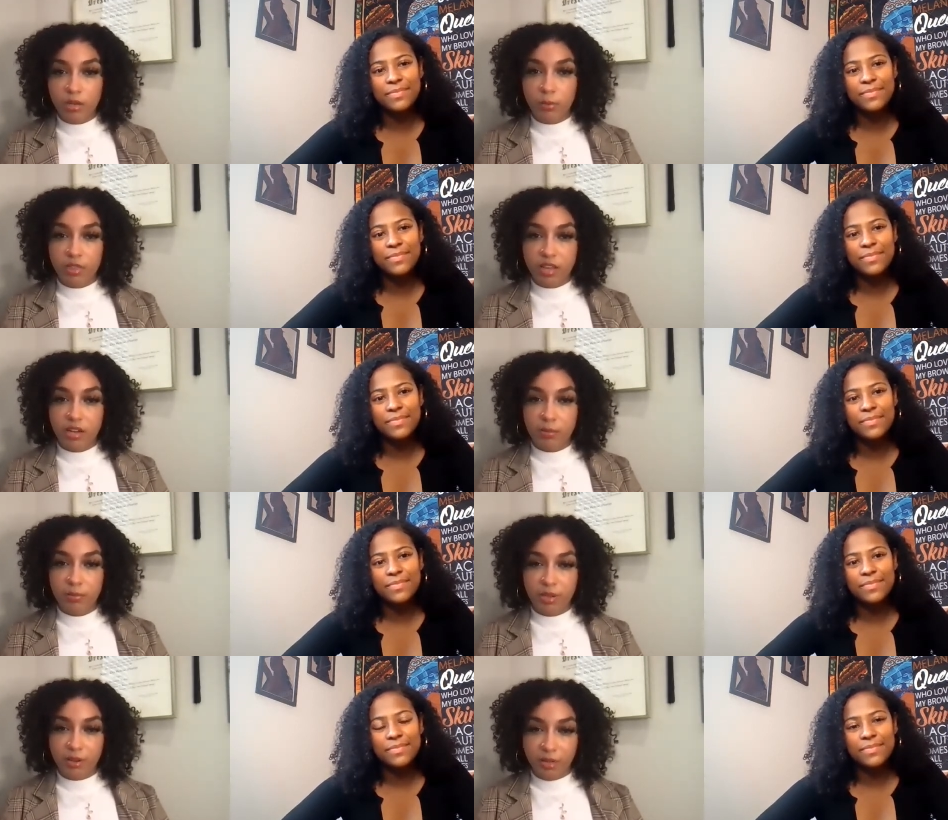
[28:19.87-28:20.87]
Speaker 1: without
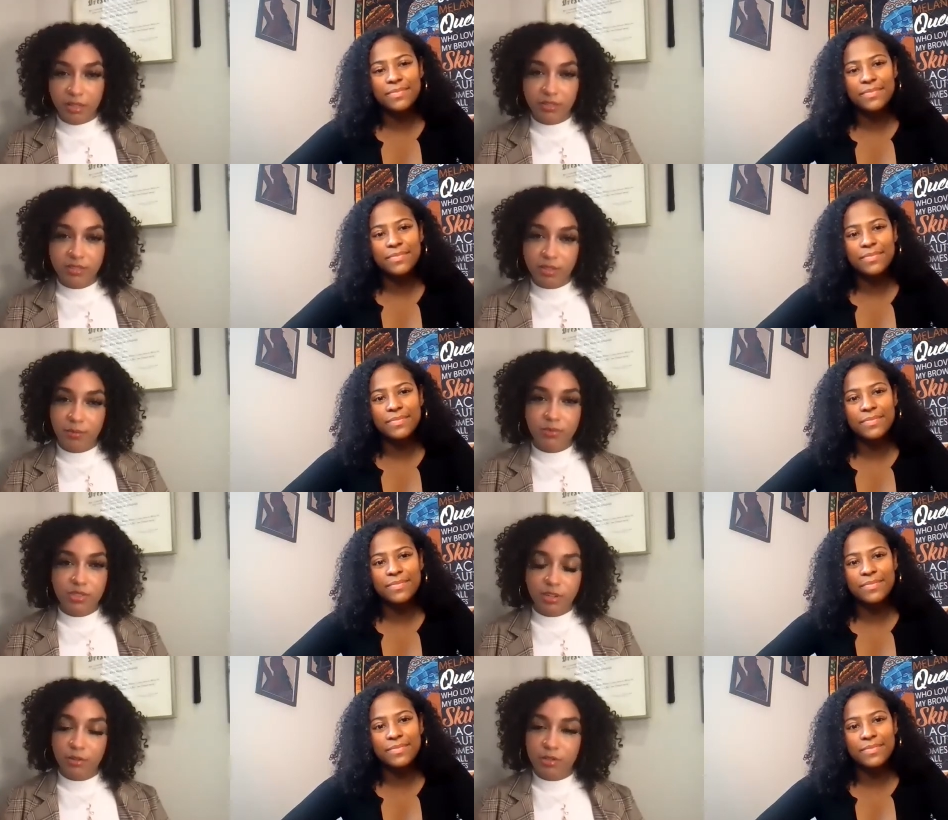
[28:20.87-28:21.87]
appearing to the
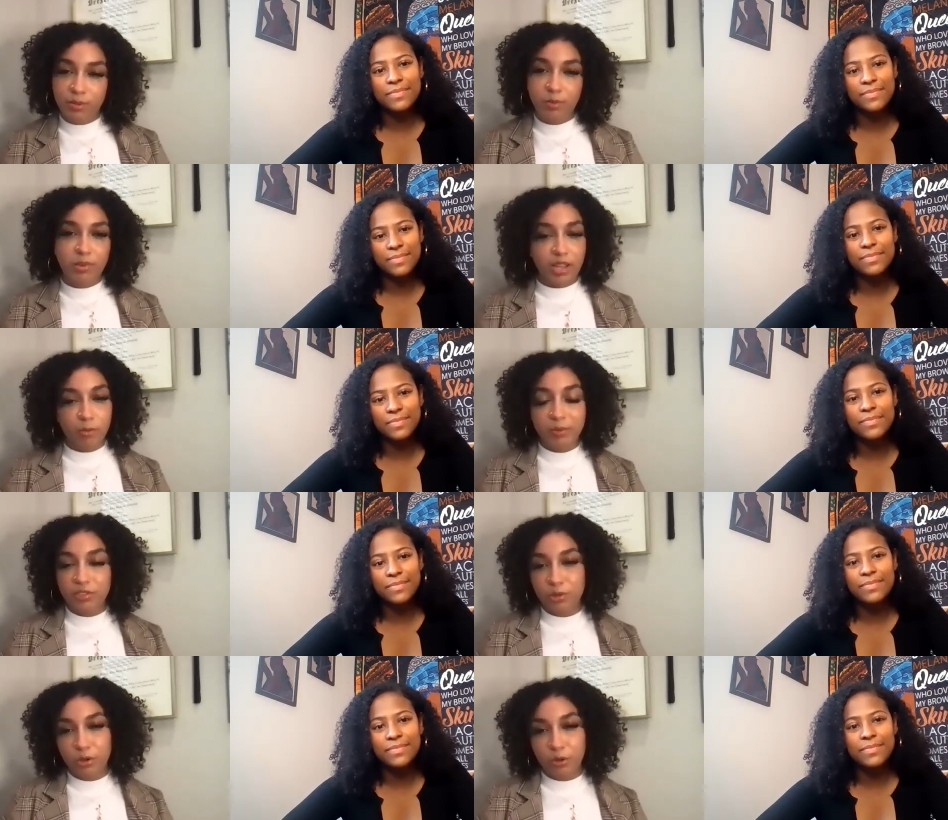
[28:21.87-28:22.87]
stereotypical black woman
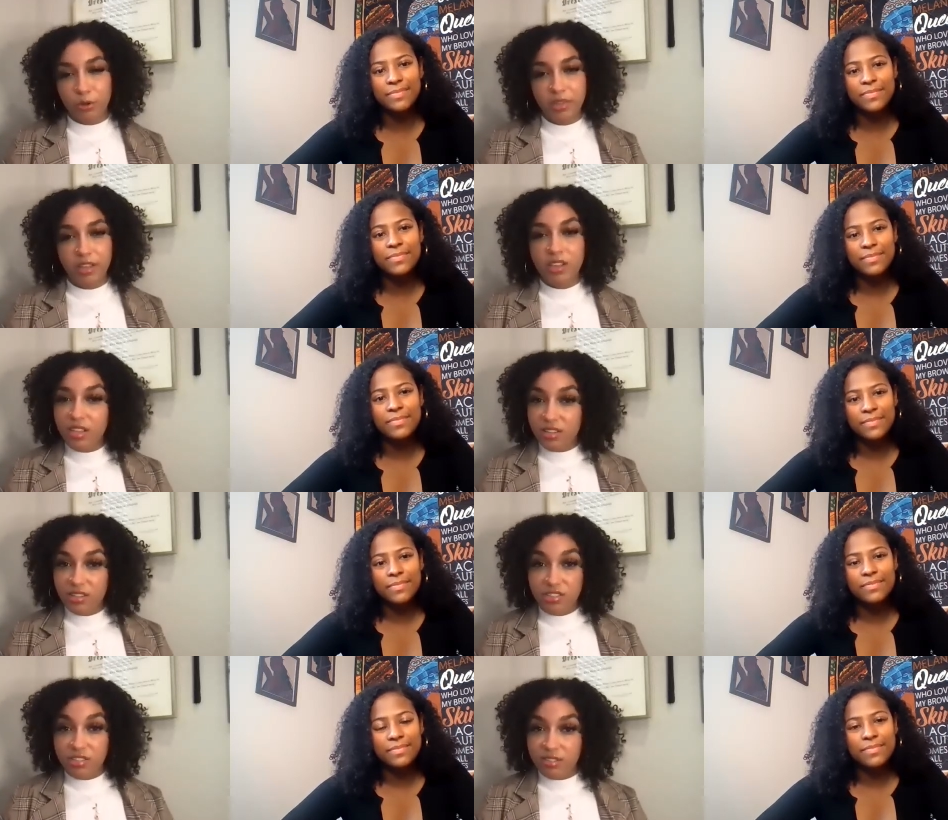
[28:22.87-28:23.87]
trope that
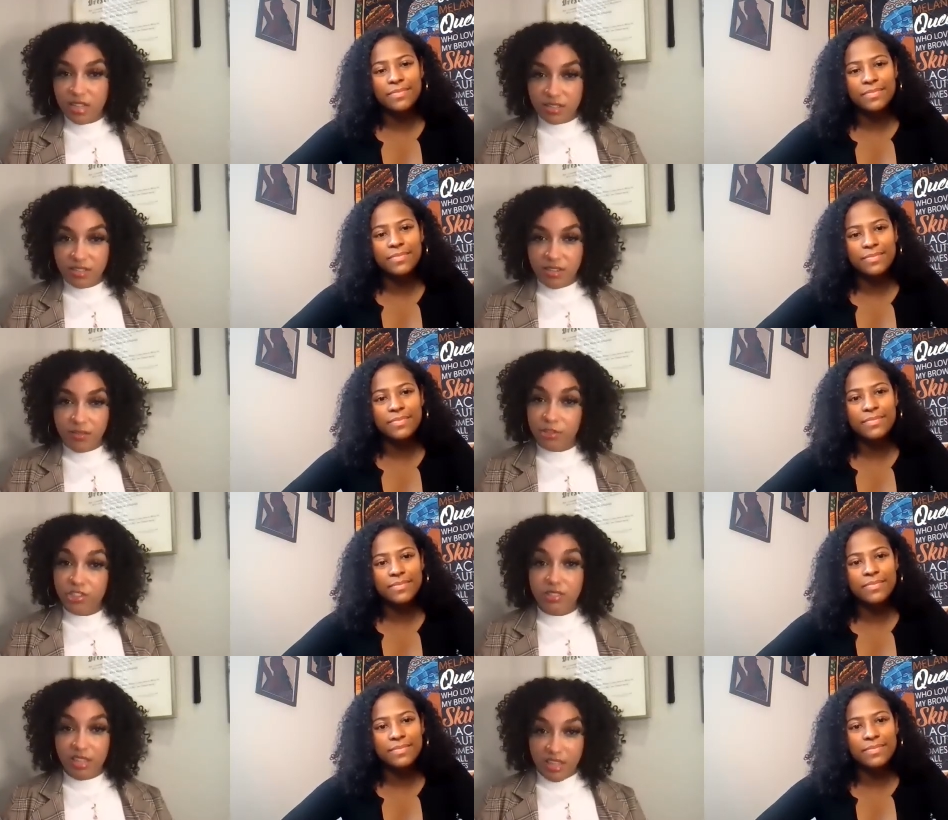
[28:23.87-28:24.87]
she's sensitive or she's
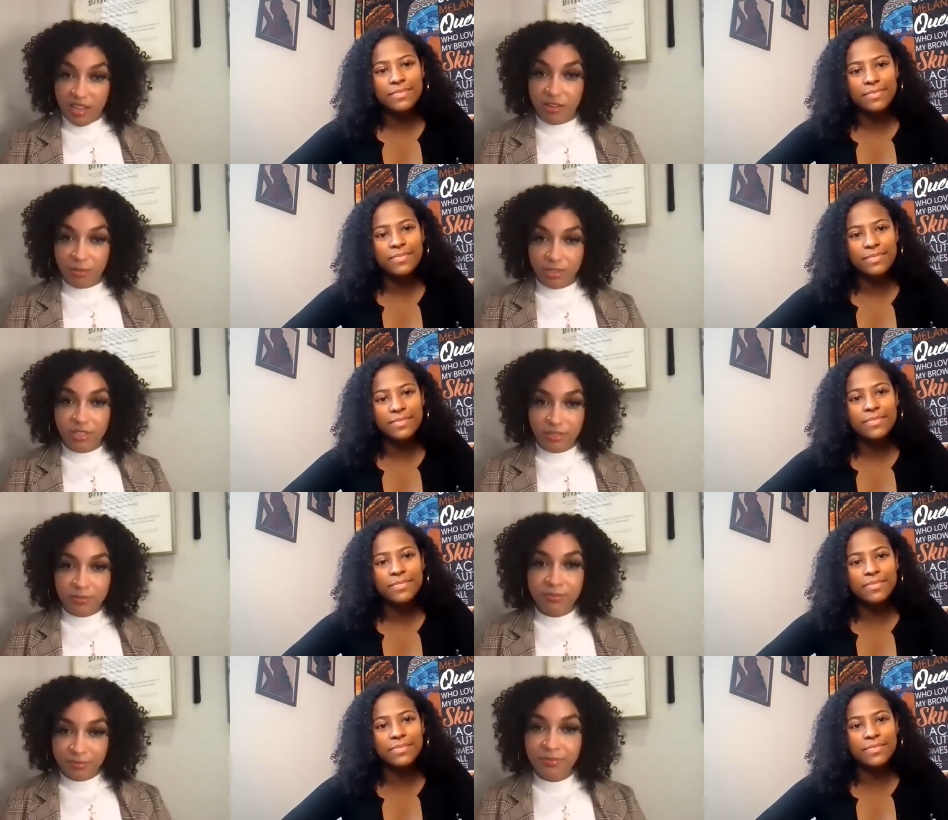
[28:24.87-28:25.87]
angry.
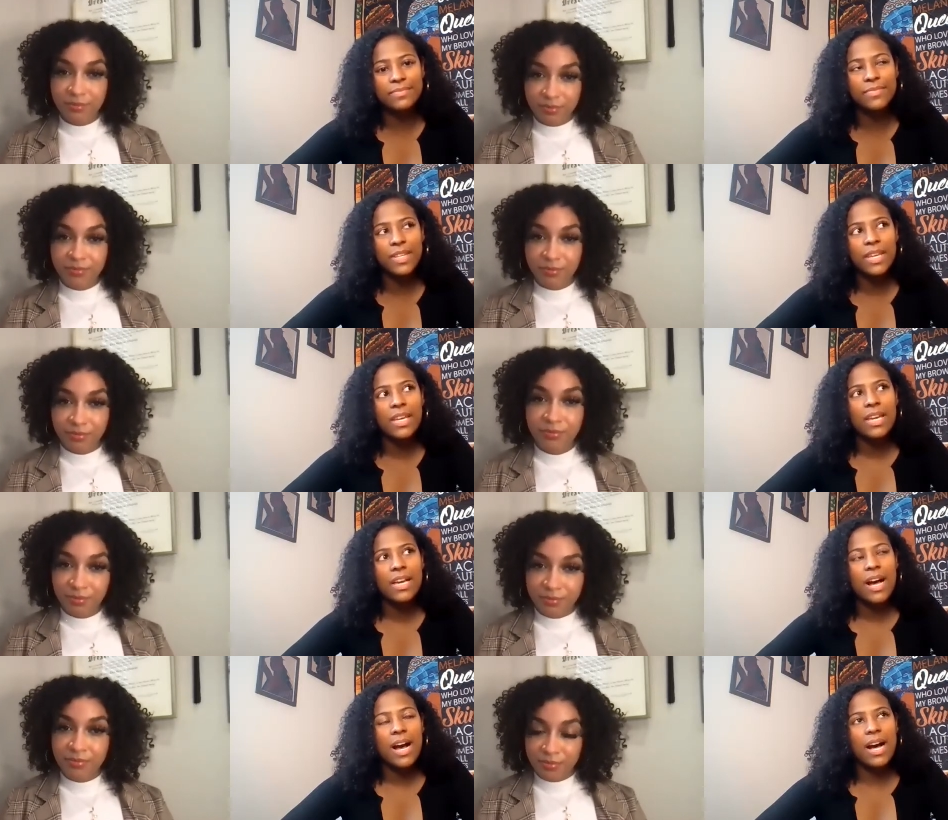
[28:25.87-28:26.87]
Speaker 2: Mm-hmm.
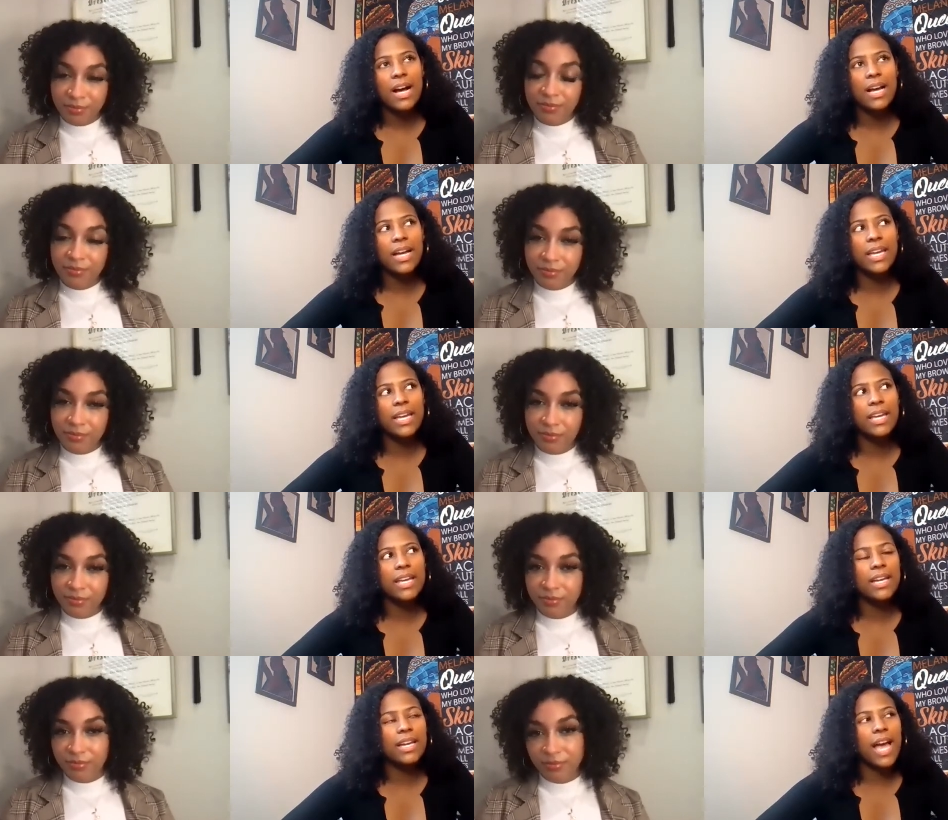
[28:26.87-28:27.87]
I
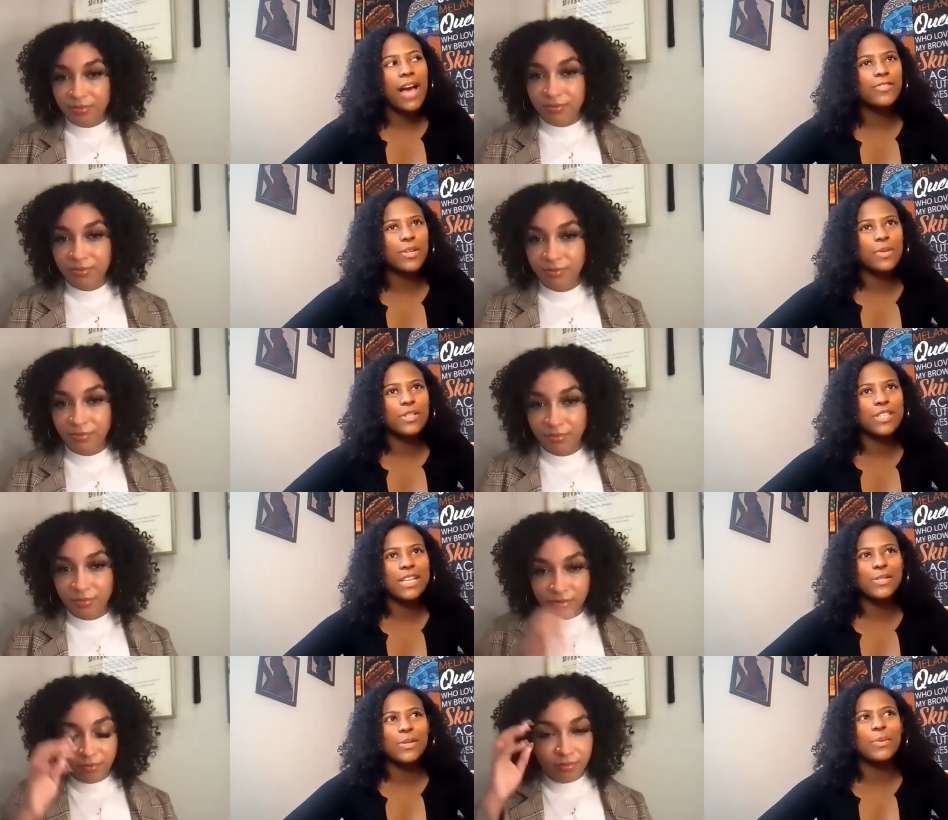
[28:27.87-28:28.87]
have so much to
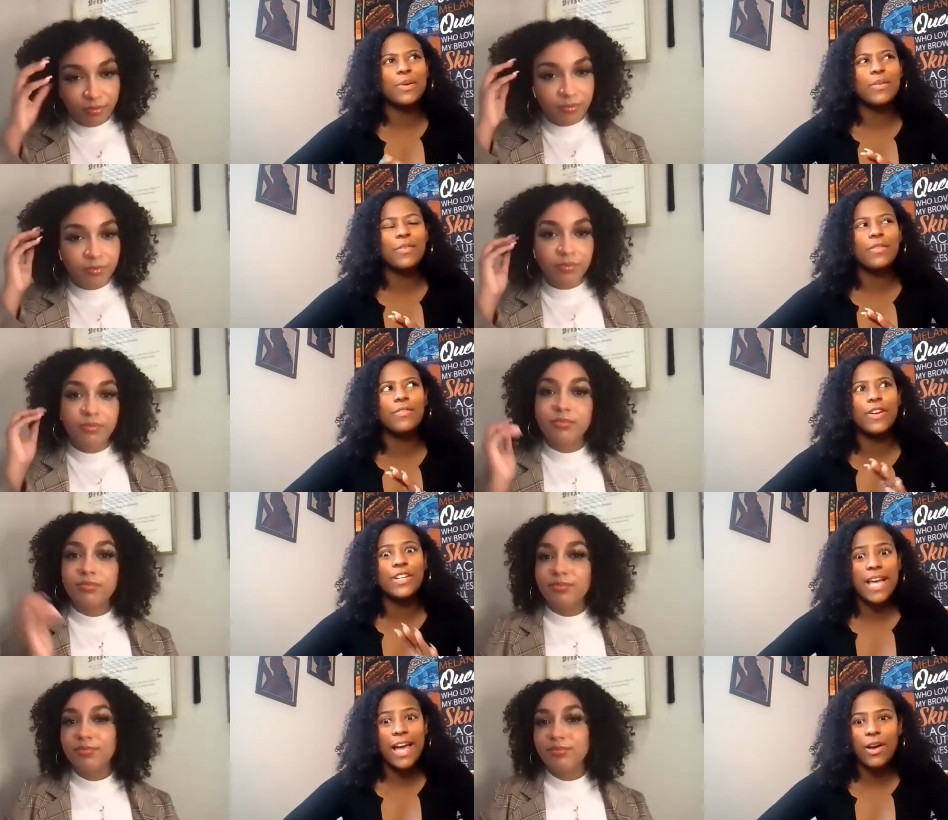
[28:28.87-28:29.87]
say. So
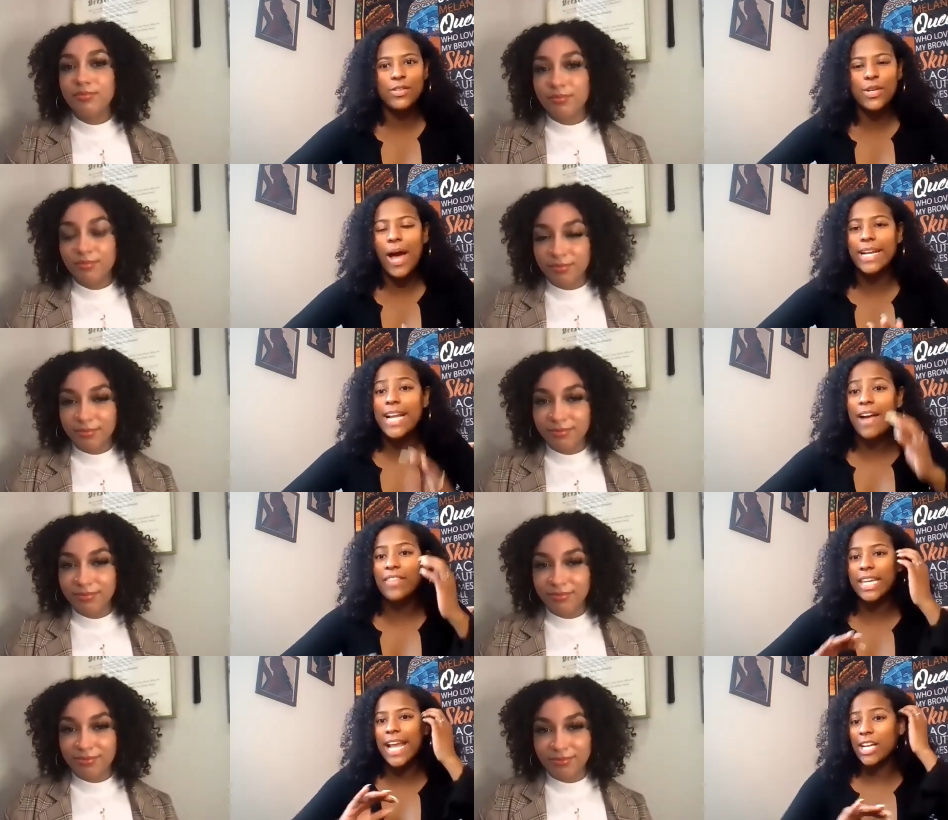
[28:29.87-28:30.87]
first, I also I didn't have
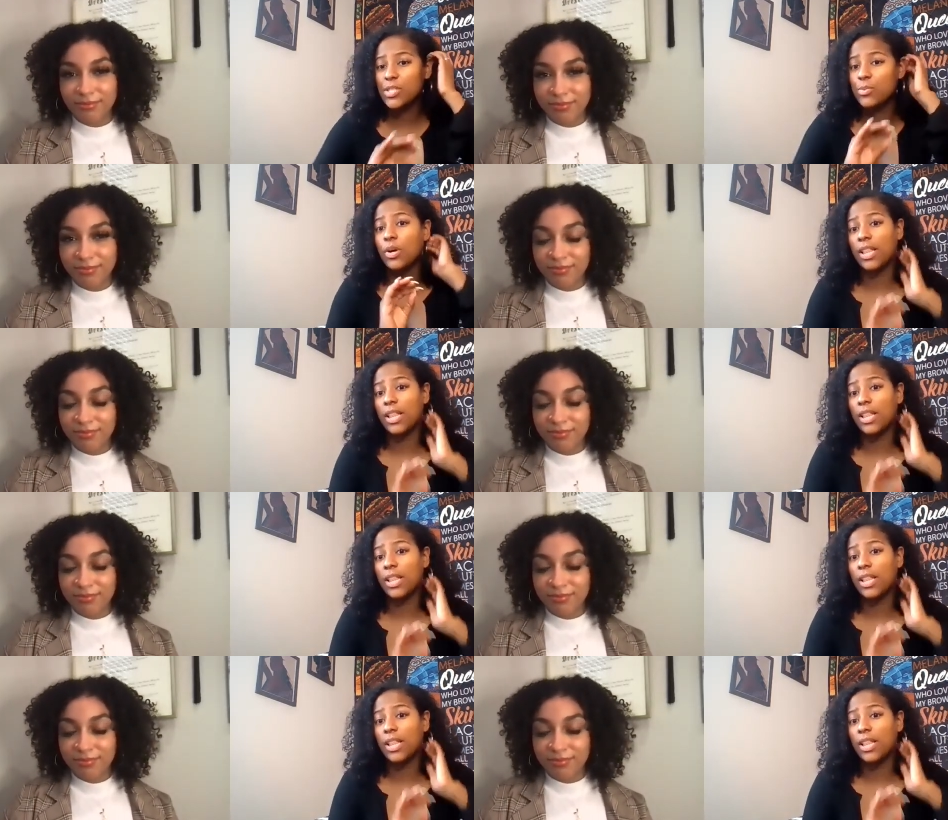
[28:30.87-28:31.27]
like an actual